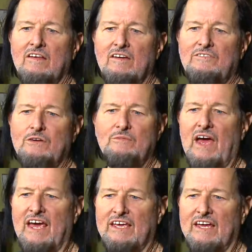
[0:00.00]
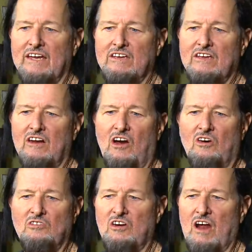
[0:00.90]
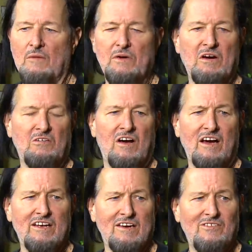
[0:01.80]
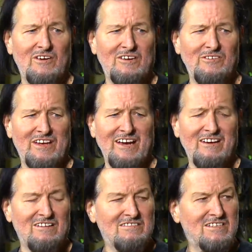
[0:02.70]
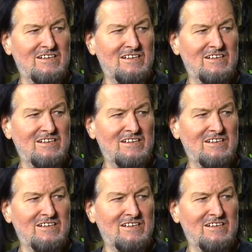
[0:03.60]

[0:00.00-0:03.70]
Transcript: if you make it, you know, you're not punk rock anymore, and who cares?